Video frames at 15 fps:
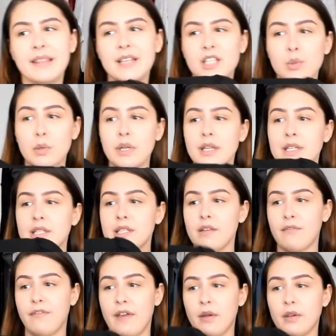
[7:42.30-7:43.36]
this one is
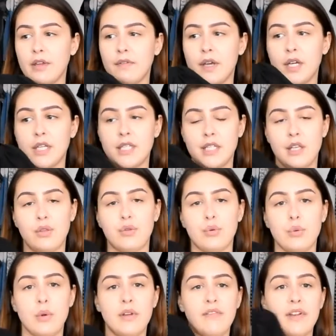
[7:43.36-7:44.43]
very, very
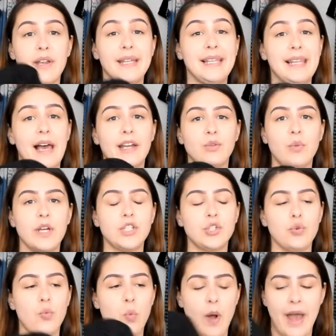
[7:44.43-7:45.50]
see-through and very lightweight
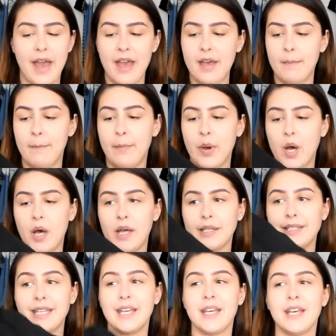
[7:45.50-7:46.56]
to wear, but